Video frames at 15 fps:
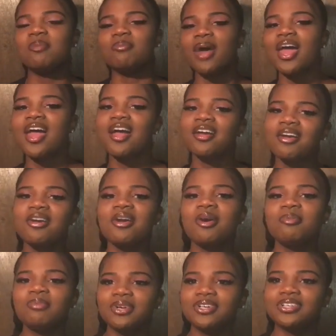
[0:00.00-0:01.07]
Bad
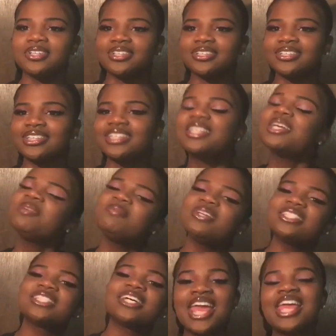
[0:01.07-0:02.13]
girl Boog. Give
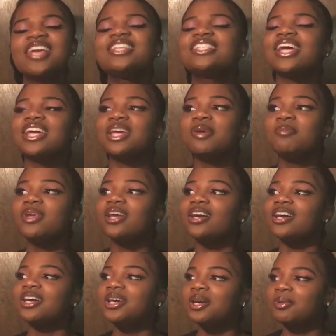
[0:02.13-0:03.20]
me some. He said, give me
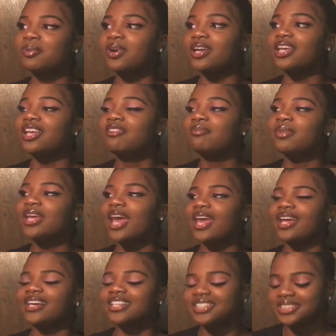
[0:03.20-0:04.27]
a hug, bro. Give me
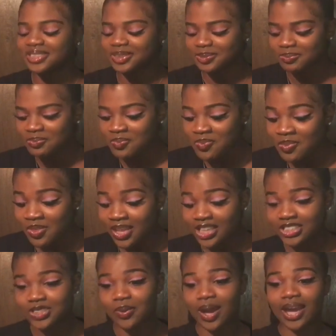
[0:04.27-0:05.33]
a hug.
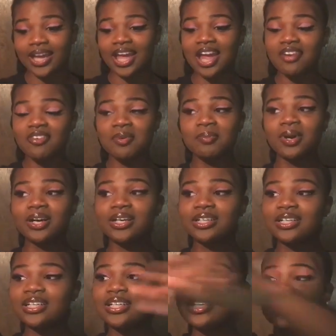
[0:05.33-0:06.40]
So I gave him a
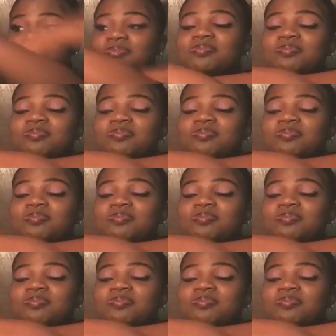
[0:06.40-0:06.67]
hug.